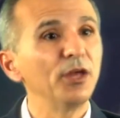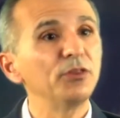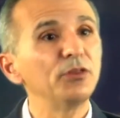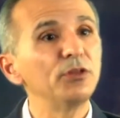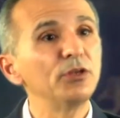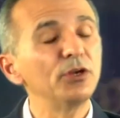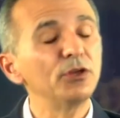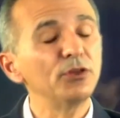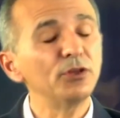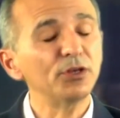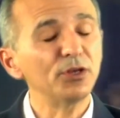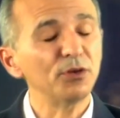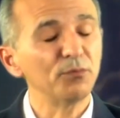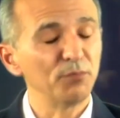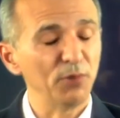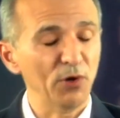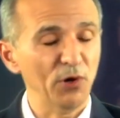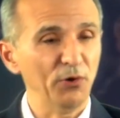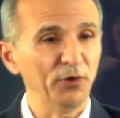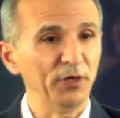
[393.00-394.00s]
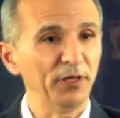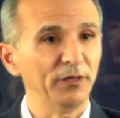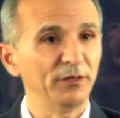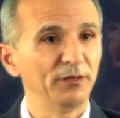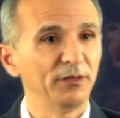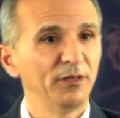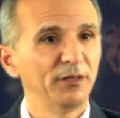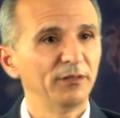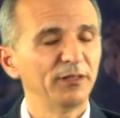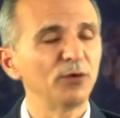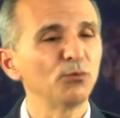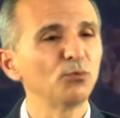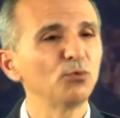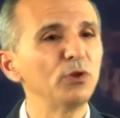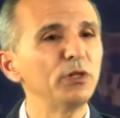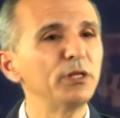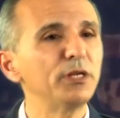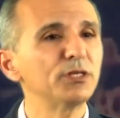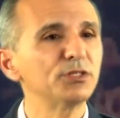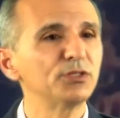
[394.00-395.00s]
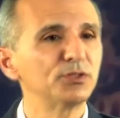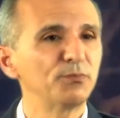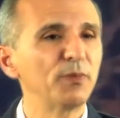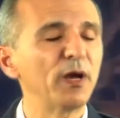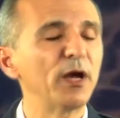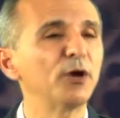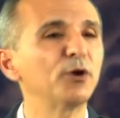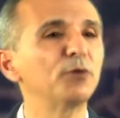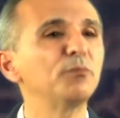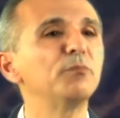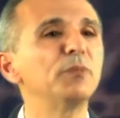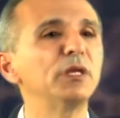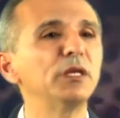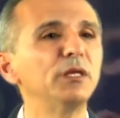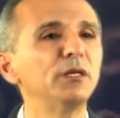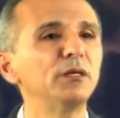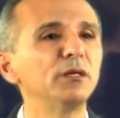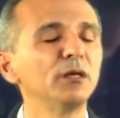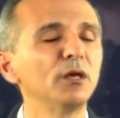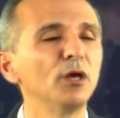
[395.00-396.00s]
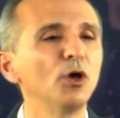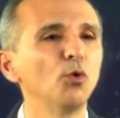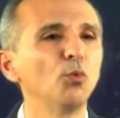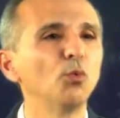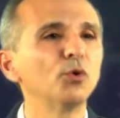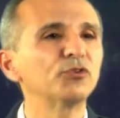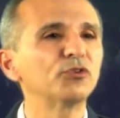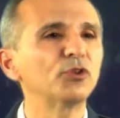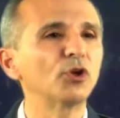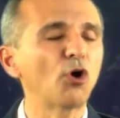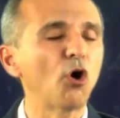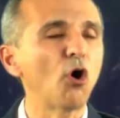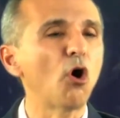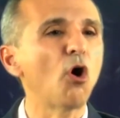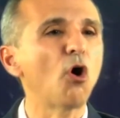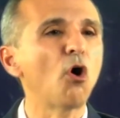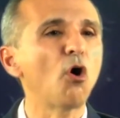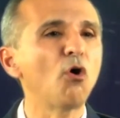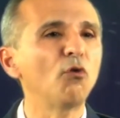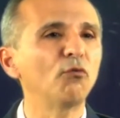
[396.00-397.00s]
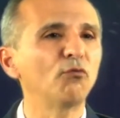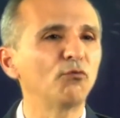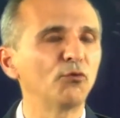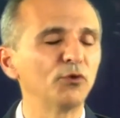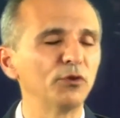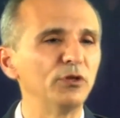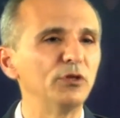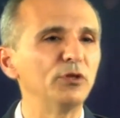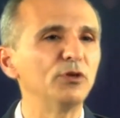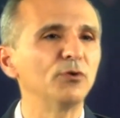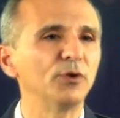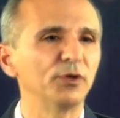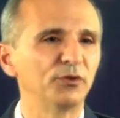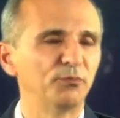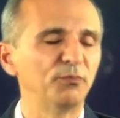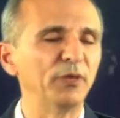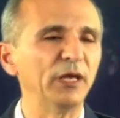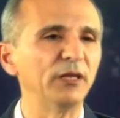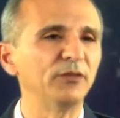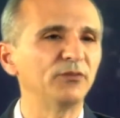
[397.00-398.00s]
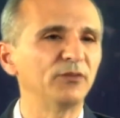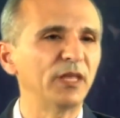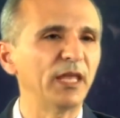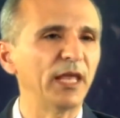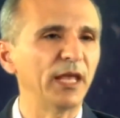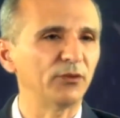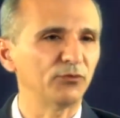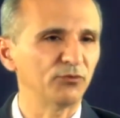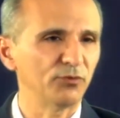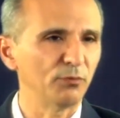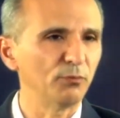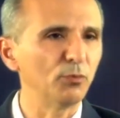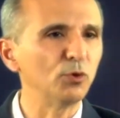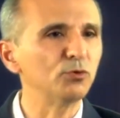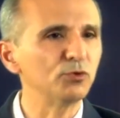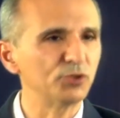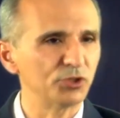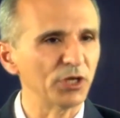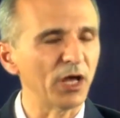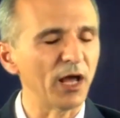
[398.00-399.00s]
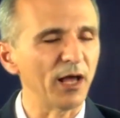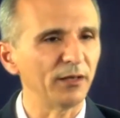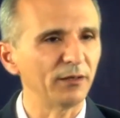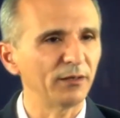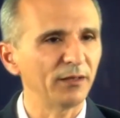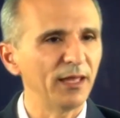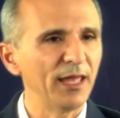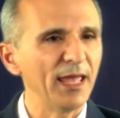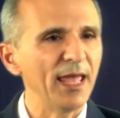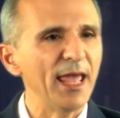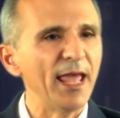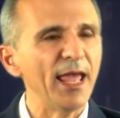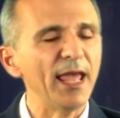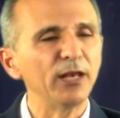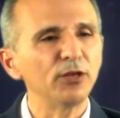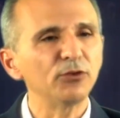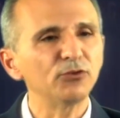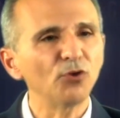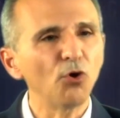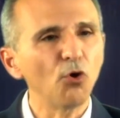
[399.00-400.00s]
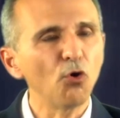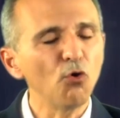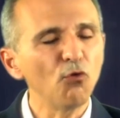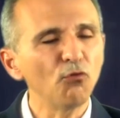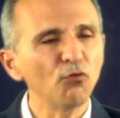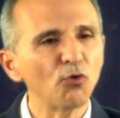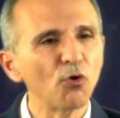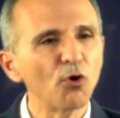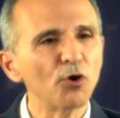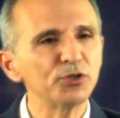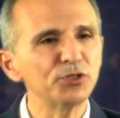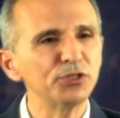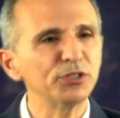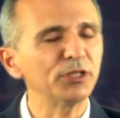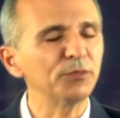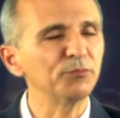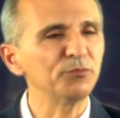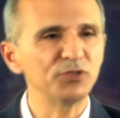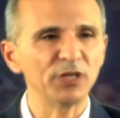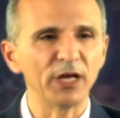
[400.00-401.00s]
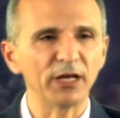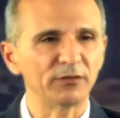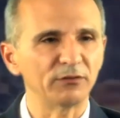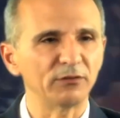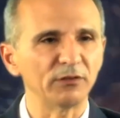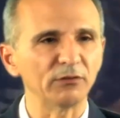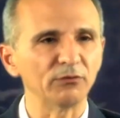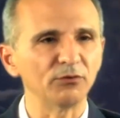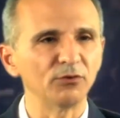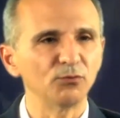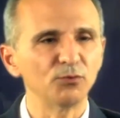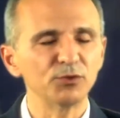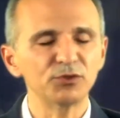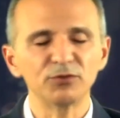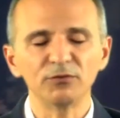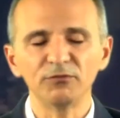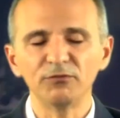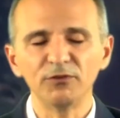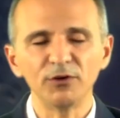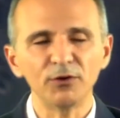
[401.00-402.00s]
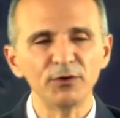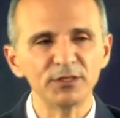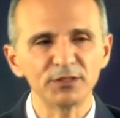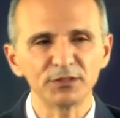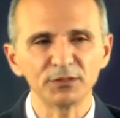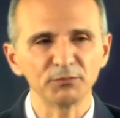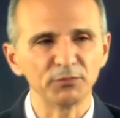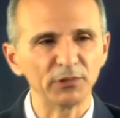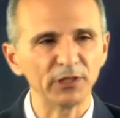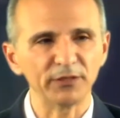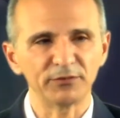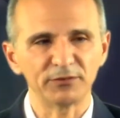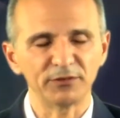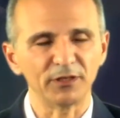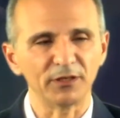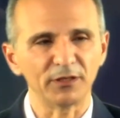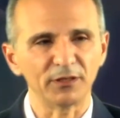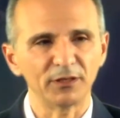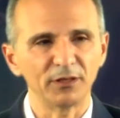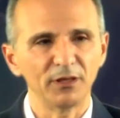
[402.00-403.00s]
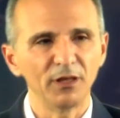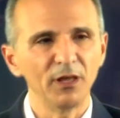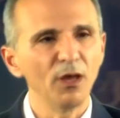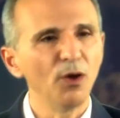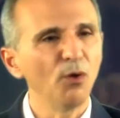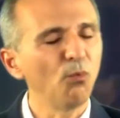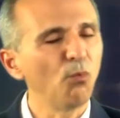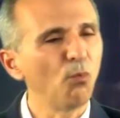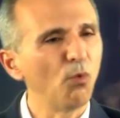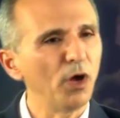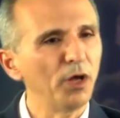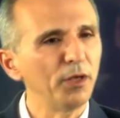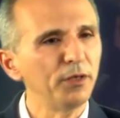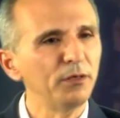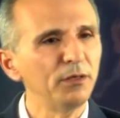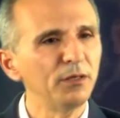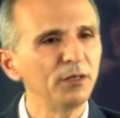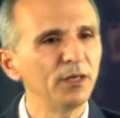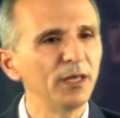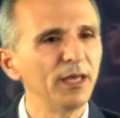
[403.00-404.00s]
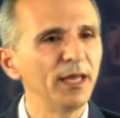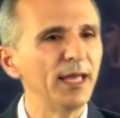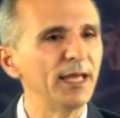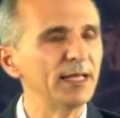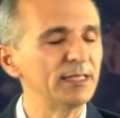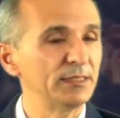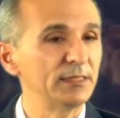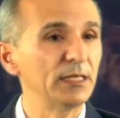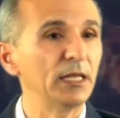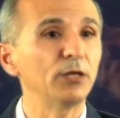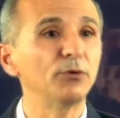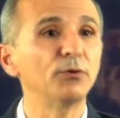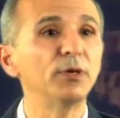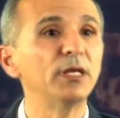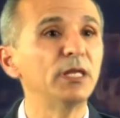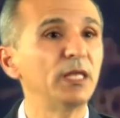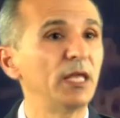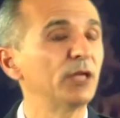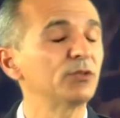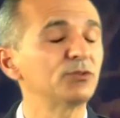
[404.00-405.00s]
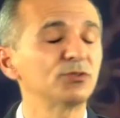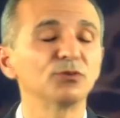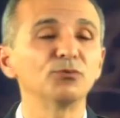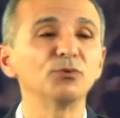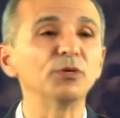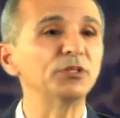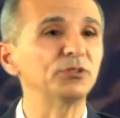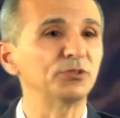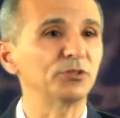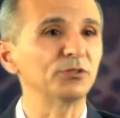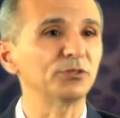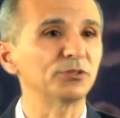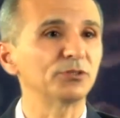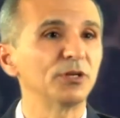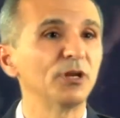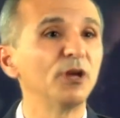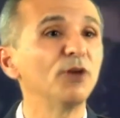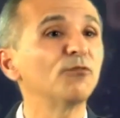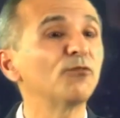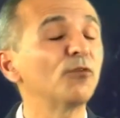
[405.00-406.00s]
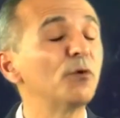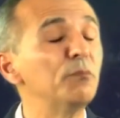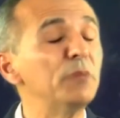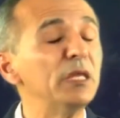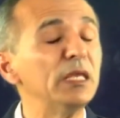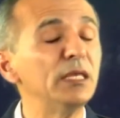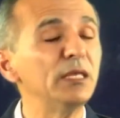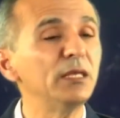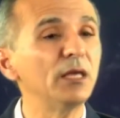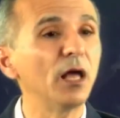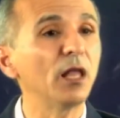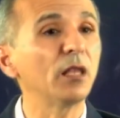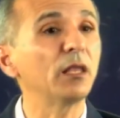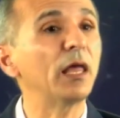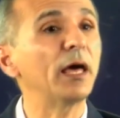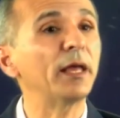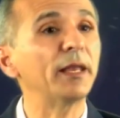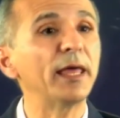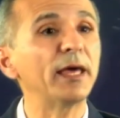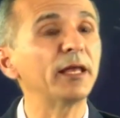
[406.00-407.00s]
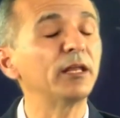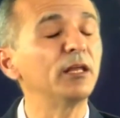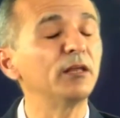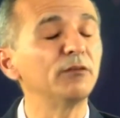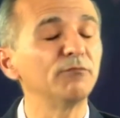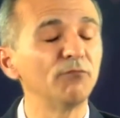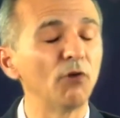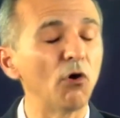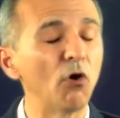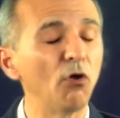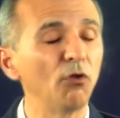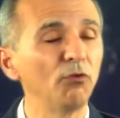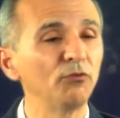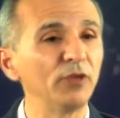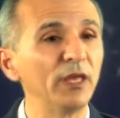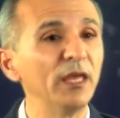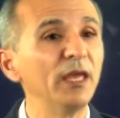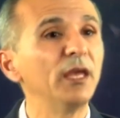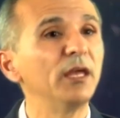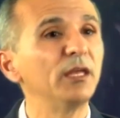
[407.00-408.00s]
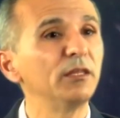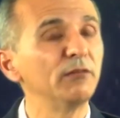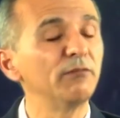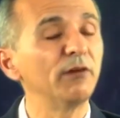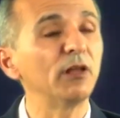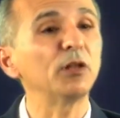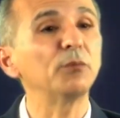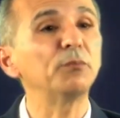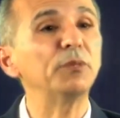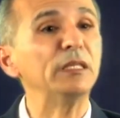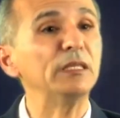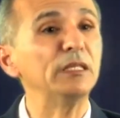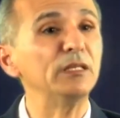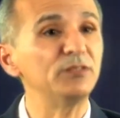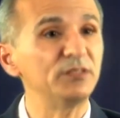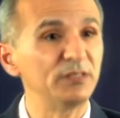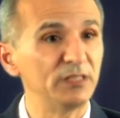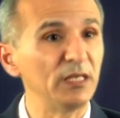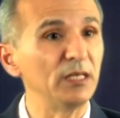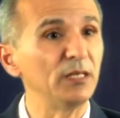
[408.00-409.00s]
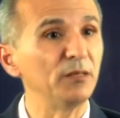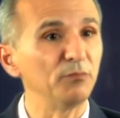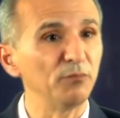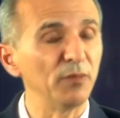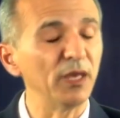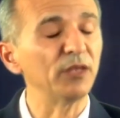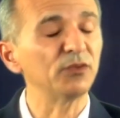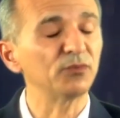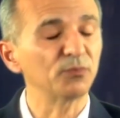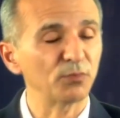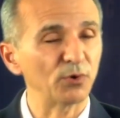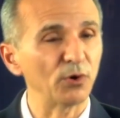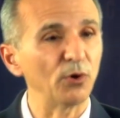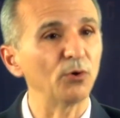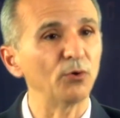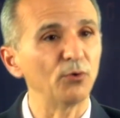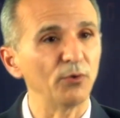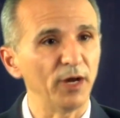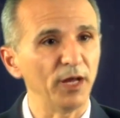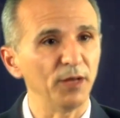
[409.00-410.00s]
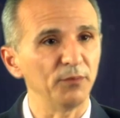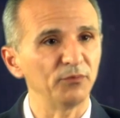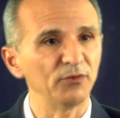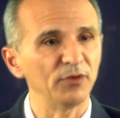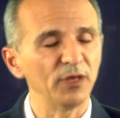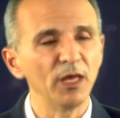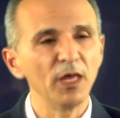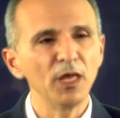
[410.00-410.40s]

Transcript: The other component that really inspired me was to call for the US-based Cancer Moonshot and its overarching objectives, which are very simplistic. One, accelerate cancer research. For me, a lot of that involves in developing these team-based programs.